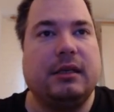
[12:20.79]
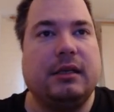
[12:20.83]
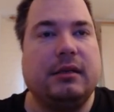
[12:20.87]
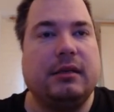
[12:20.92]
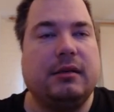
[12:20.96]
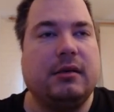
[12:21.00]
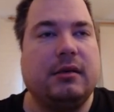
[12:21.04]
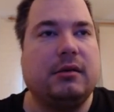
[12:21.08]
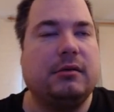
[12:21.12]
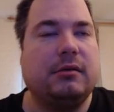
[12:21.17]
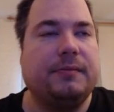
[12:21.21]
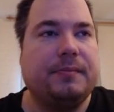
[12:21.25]

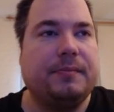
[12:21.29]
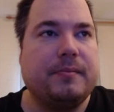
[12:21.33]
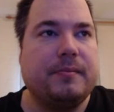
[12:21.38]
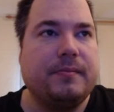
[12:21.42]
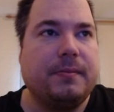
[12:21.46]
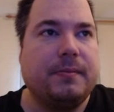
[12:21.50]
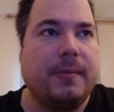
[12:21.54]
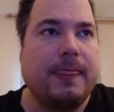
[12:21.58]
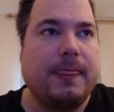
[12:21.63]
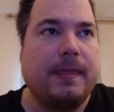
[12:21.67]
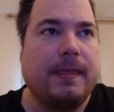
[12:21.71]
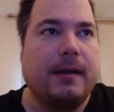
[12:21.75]
So
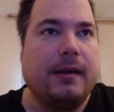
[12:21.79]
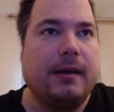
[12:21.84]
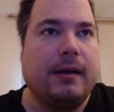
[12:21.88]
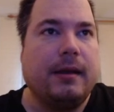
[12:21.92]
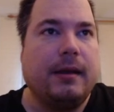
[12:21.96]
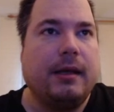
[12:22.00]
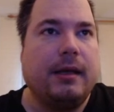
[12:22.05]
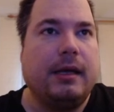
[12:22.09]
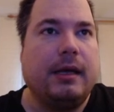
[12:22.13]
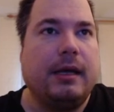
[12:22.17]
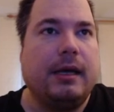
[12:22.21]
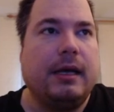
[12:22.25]

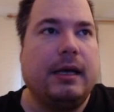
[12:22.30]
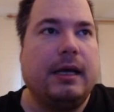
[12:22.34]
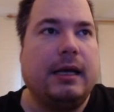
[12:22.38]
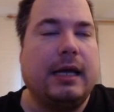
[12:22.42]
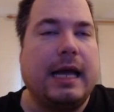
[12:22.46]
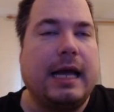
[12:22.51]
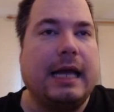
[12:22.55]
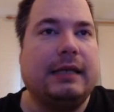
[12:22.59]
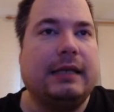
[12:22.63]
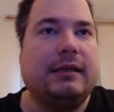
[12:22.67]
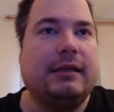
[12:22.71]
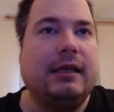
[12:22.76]

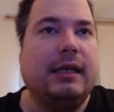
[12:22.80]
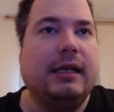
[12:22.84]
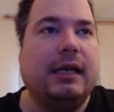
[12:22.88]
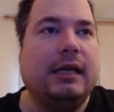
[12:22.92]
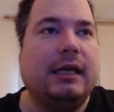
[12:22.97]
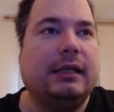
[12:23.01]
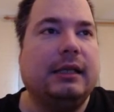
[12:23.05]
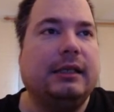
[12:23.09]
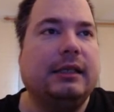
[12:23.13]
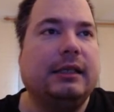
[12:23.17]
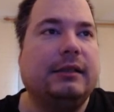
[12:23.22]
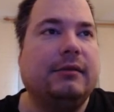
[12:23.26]
actually
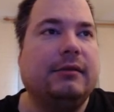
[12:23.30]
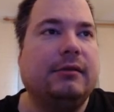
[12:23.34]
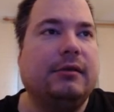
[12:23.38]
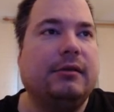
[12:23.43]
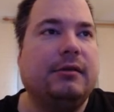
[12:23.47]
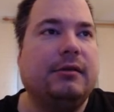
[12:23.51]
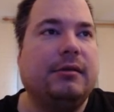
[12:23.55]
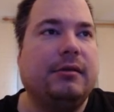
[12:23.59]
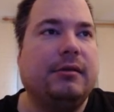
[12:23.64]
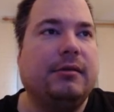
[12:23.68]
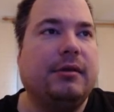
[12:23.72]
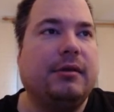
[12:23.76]
this
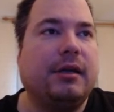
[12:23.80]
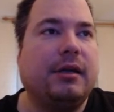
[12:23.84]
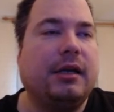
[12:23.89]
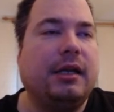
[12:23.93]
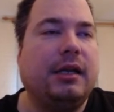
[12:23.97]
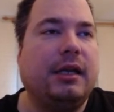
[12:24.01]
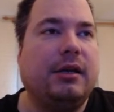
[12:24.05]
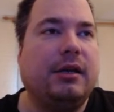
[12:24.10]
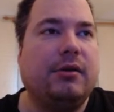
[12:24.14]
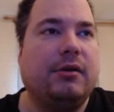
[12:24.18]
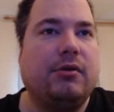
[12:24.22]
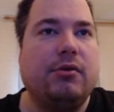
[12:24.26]
was a
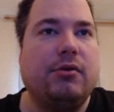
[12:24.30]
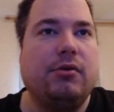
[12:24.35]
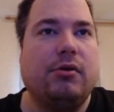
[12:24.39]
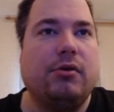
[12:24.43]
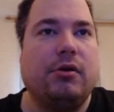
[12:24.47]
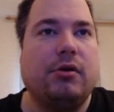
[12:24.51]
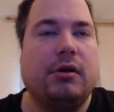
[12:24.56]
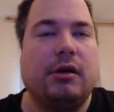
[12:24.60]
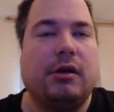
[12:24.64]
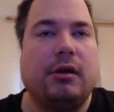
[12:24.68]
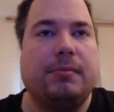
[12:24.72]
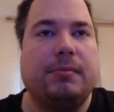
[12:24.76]
really
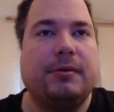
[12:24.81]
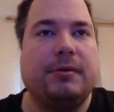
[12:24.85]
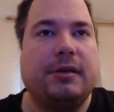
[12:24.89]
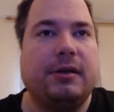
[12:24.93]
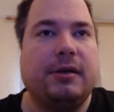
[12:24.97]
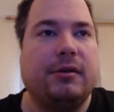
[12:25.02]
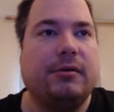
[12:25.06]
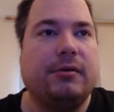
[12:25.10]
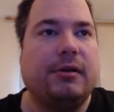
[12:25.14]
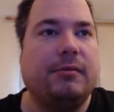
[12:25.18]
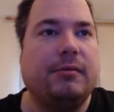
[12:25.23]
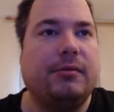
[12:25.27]
cool
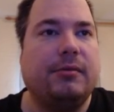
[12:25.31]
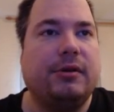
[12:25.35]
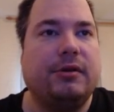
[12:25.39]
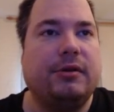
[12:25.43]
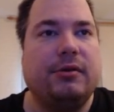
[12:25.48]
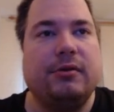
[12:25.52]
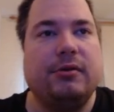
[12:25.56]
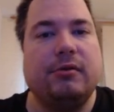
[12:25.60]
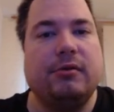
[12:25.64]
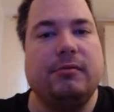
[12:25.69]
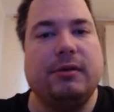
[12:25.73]
upsell number two,